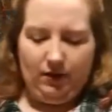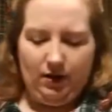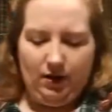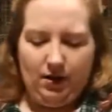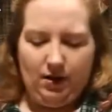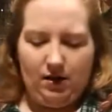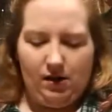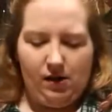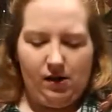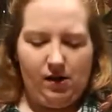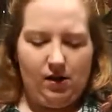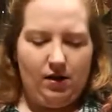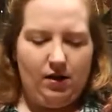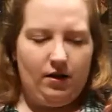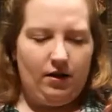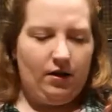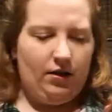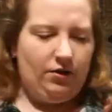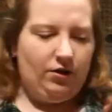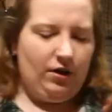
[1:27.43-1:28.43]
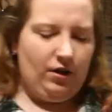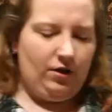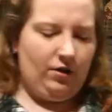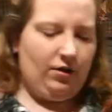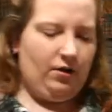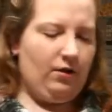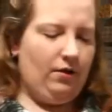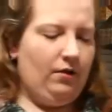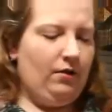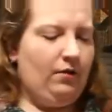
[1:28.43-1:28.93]
your
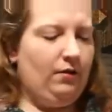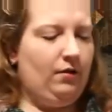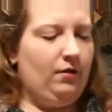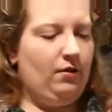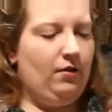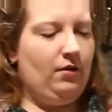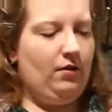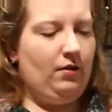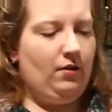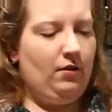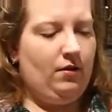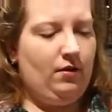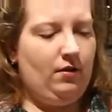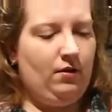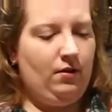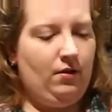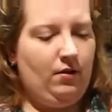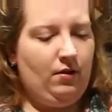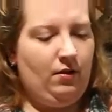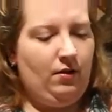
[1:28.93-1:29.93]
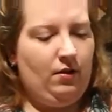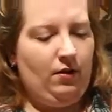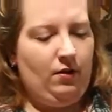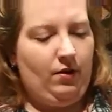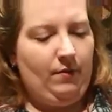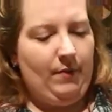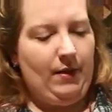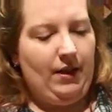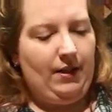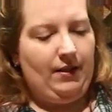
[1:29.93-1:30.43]
ginger, your
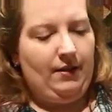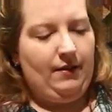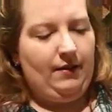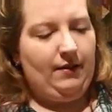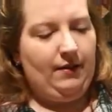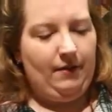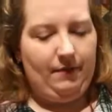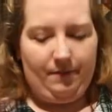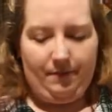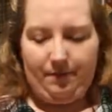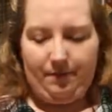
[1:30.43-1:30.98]
spices,